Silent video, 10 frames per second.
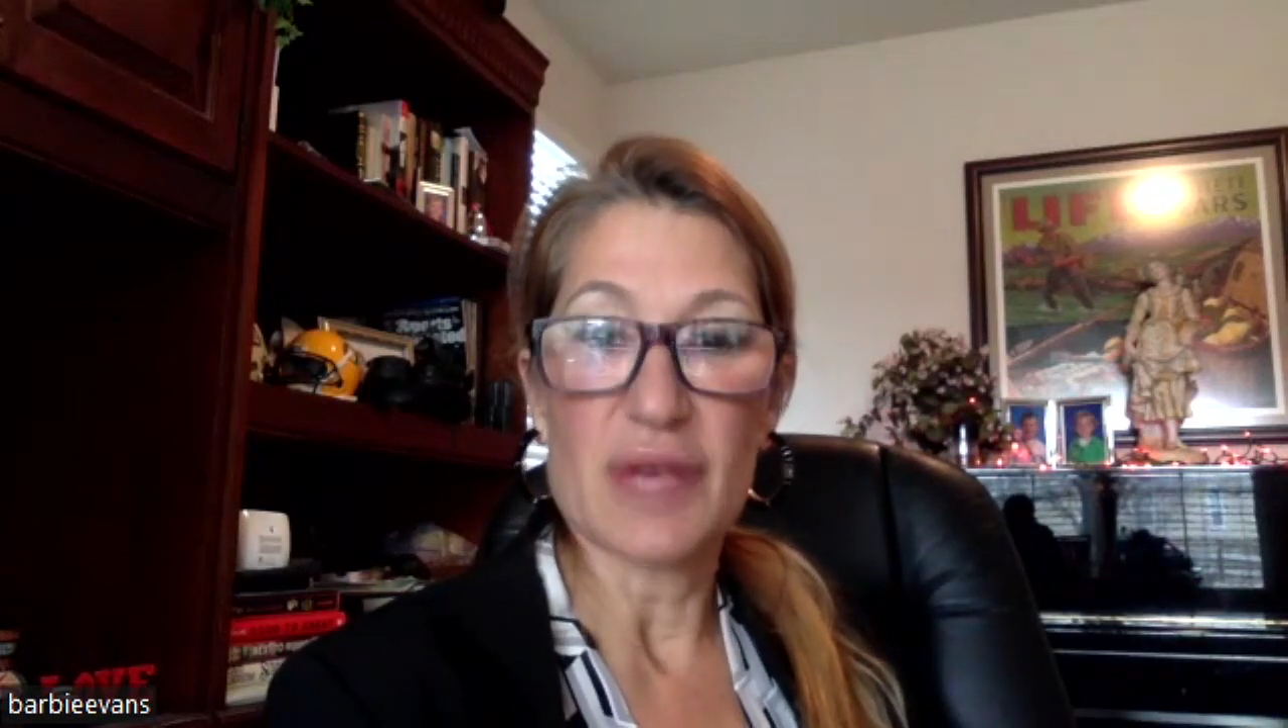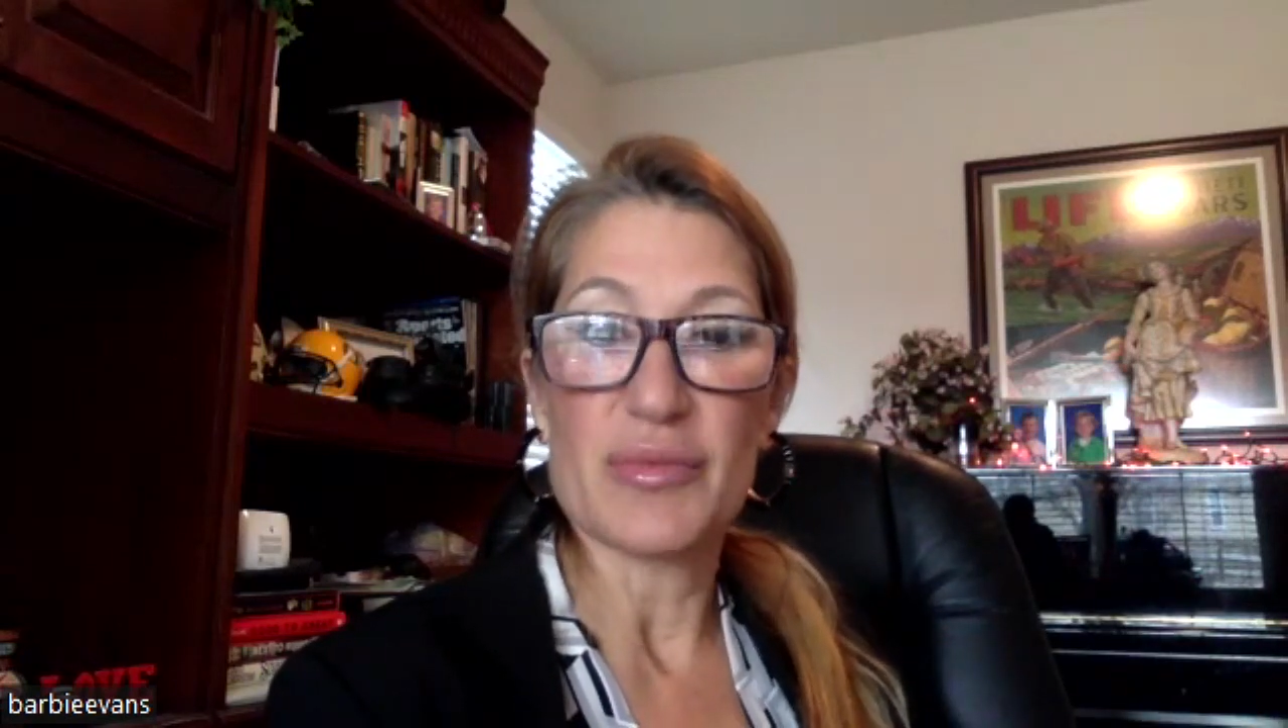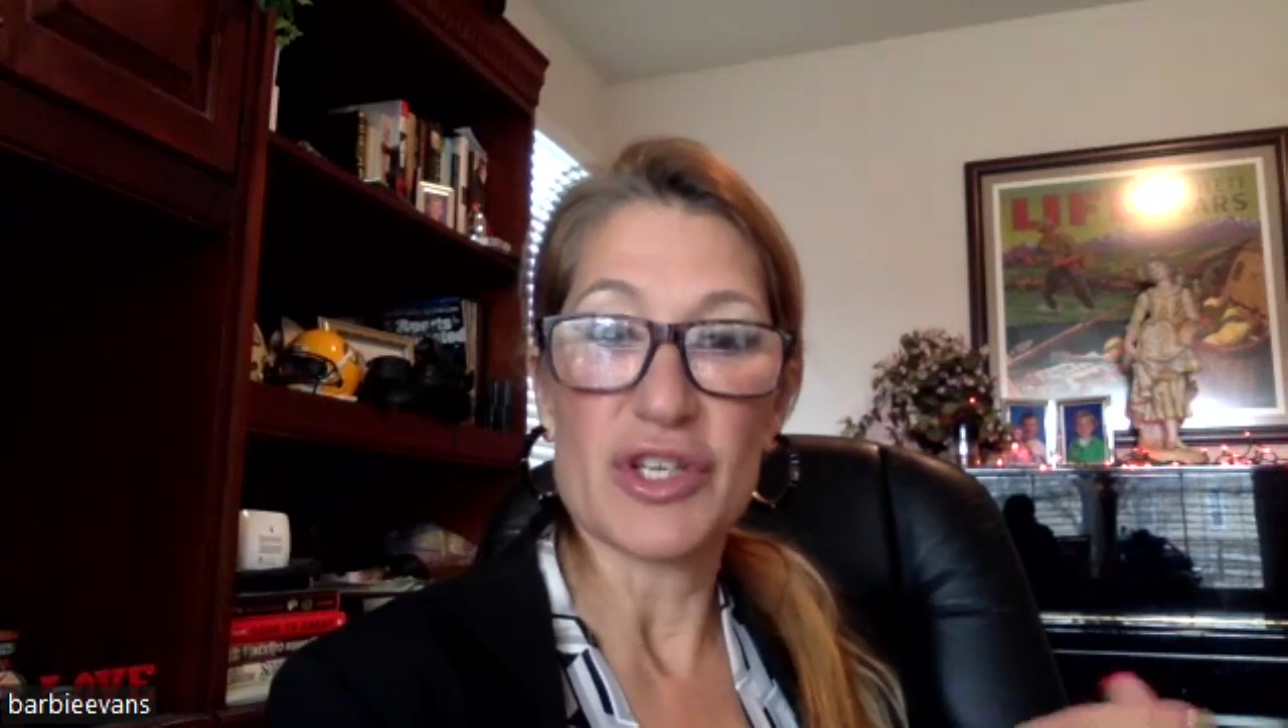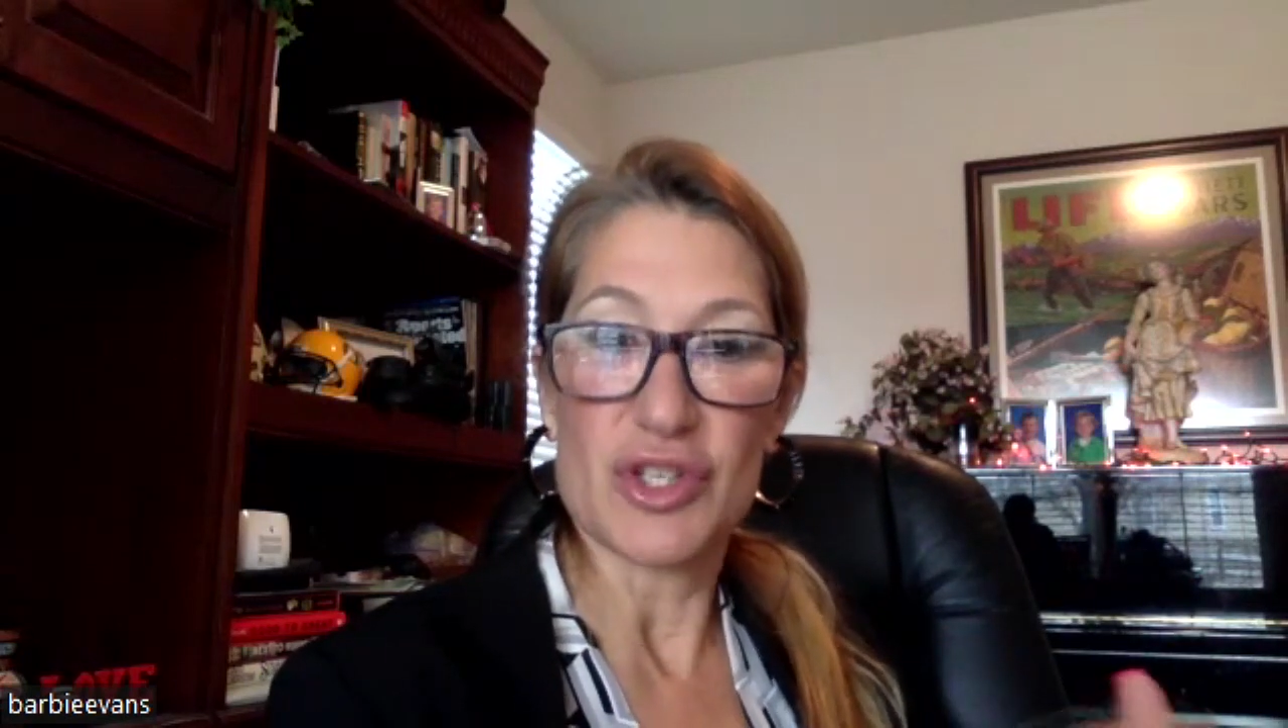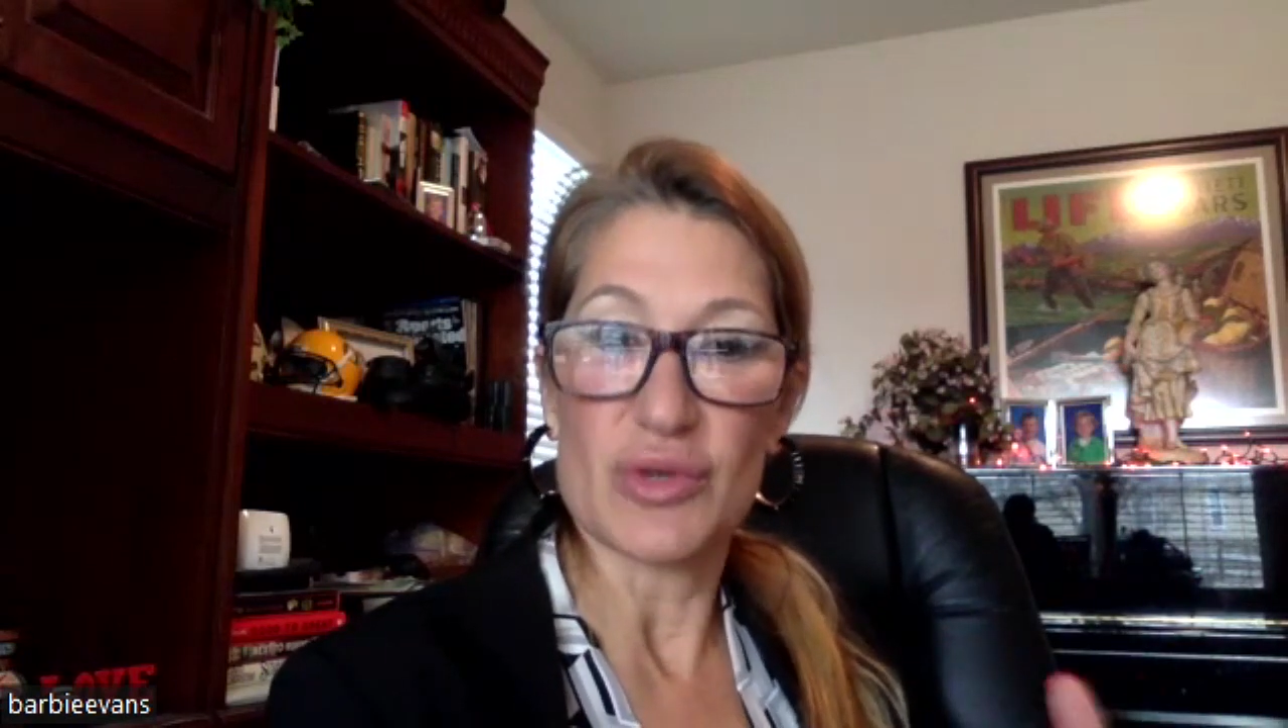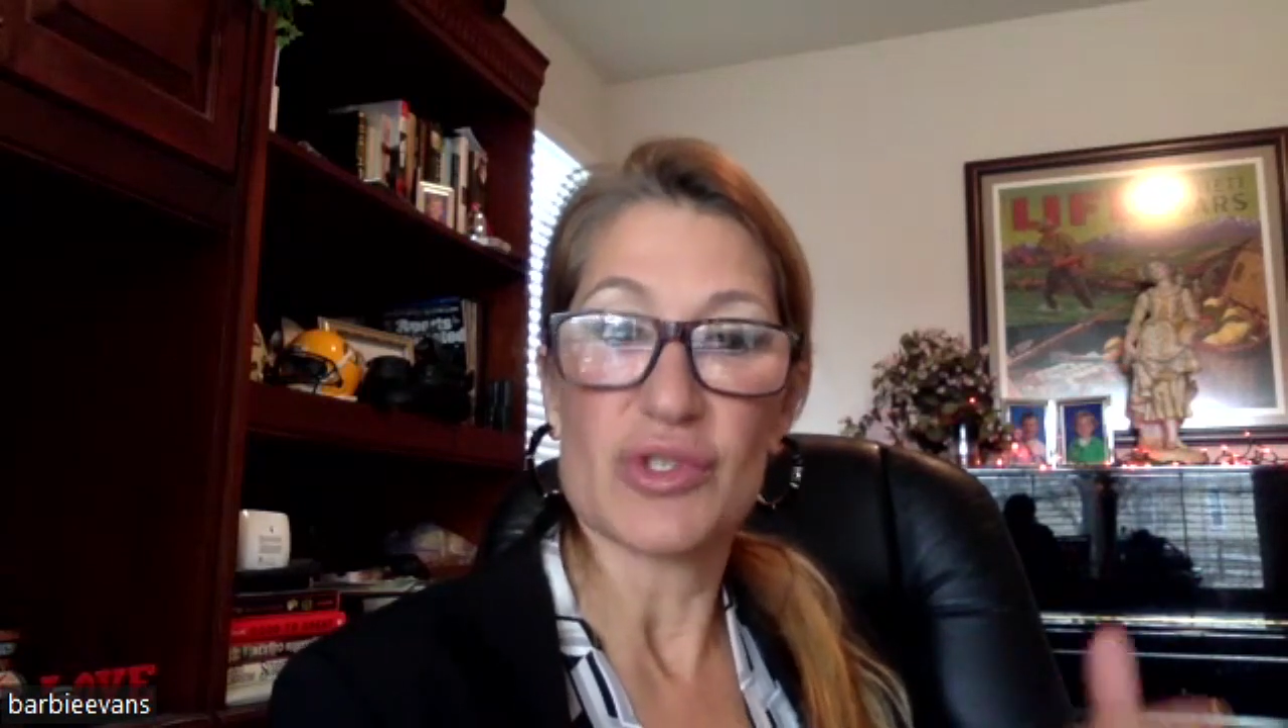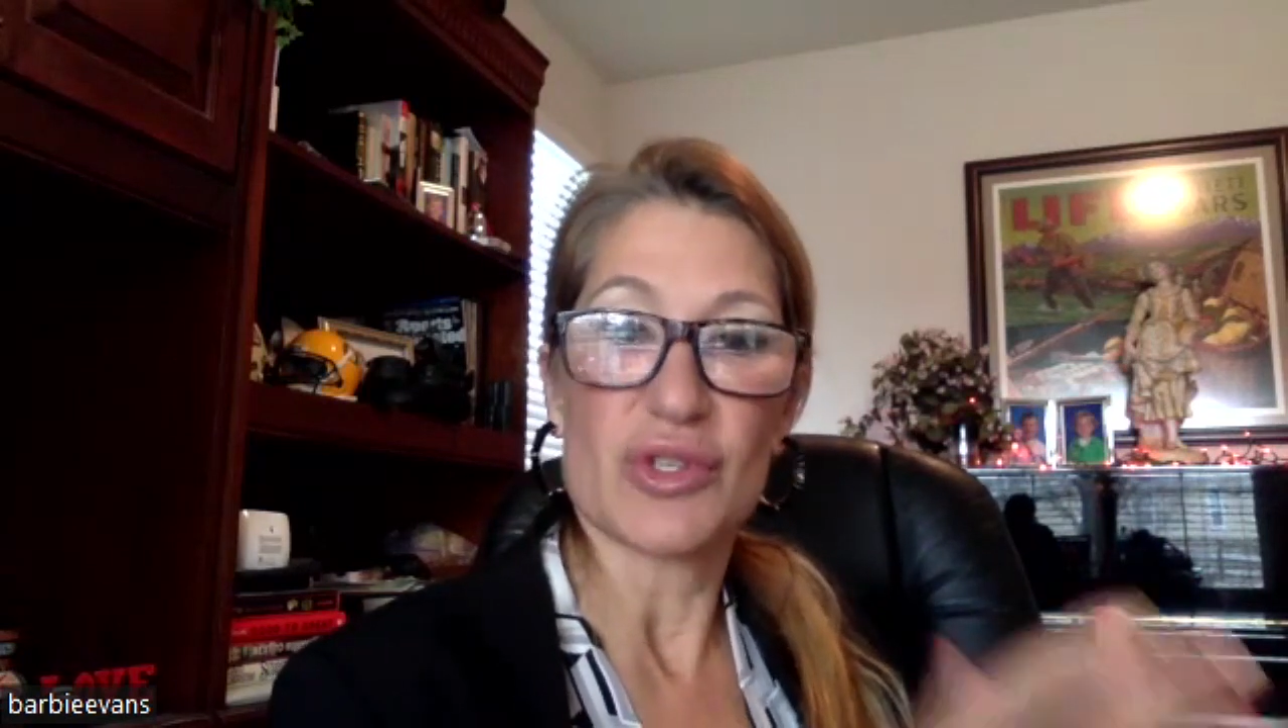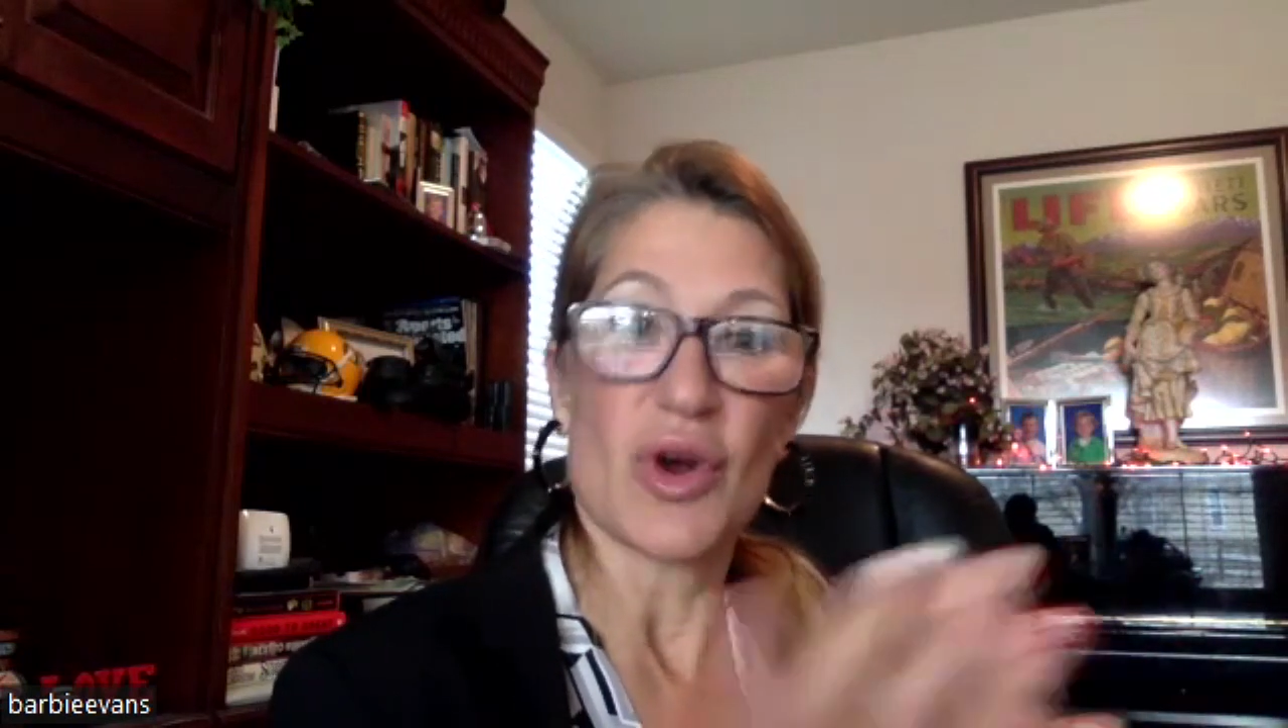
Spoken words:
and use their